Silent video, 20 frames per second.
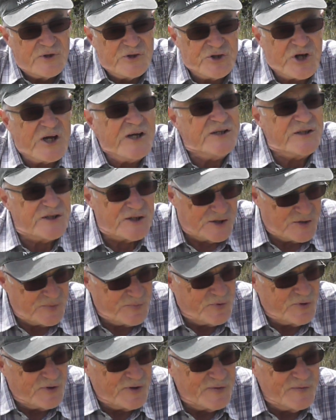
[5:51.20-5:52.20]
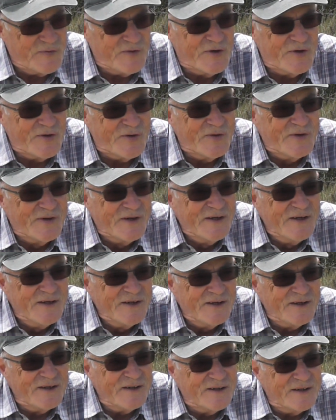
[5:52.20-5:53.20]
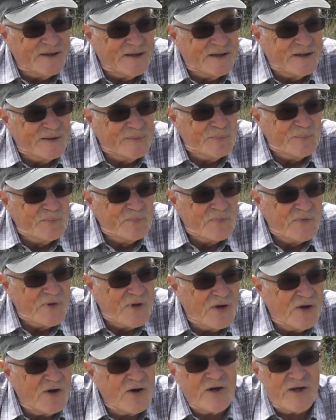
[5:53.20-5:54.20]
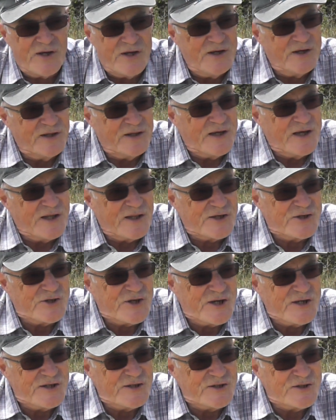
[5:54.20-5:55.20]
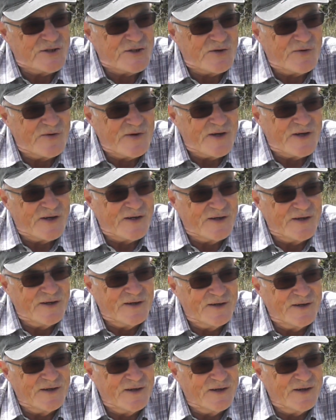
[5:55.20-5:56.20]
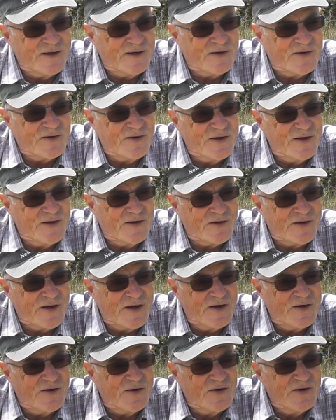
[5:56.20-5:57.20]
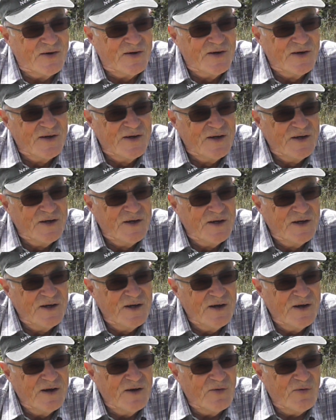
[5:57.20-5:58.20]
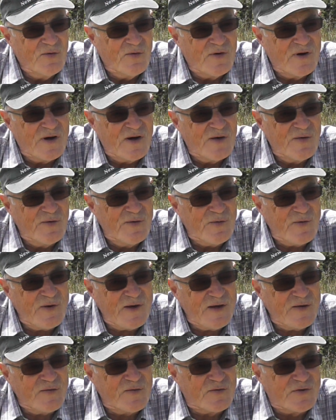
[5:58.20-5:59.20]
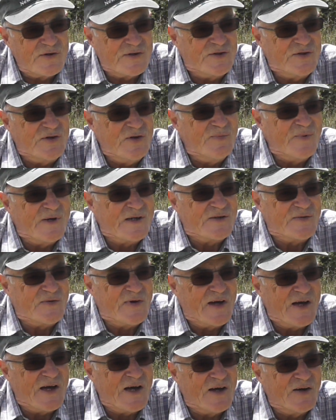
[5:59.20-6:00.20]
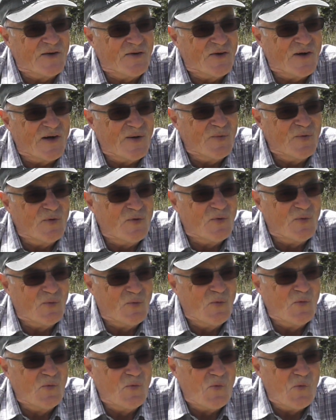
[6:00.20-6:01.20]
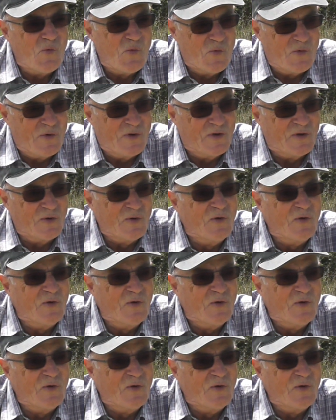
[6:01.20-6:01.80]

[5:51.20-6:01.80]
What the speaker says: chaser's point of view, I hear the other chasers around, and I'll go, well, we won't give Chris too much of a hard time. We